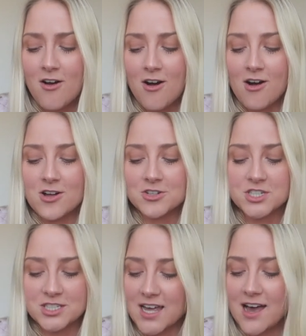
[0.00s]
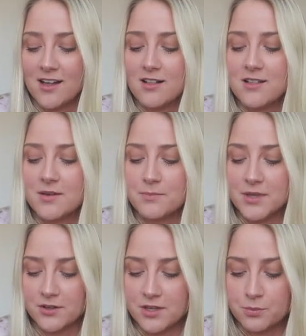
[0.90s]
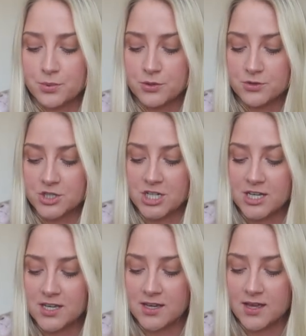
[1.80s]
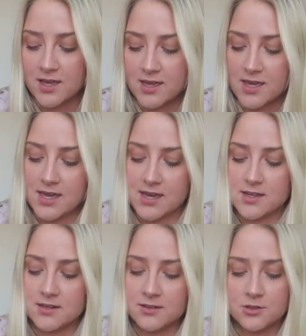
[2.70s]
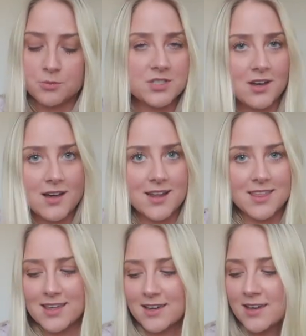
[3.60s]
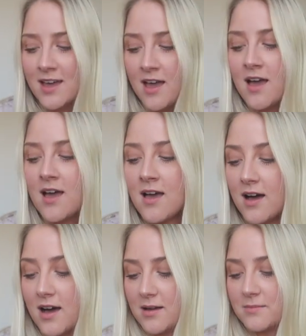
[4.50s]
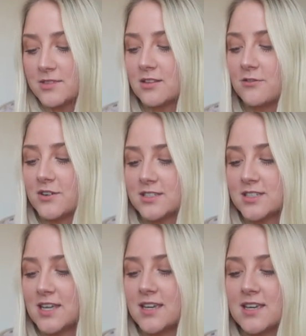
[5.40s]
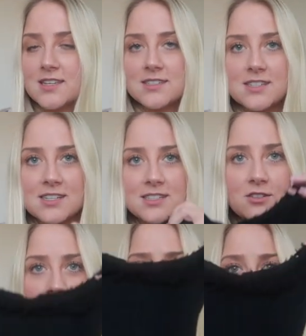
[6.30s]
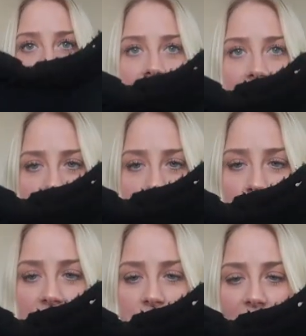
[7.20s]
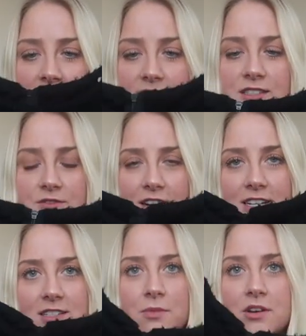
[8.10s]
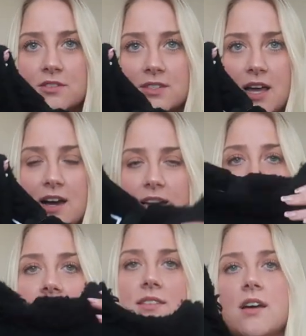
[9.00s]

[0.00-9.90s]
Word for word: all Chanel, Emilio Pucci, and Louboutin, I think. Um, so the first thing is this little Chanel tweed dress. It's a very small size,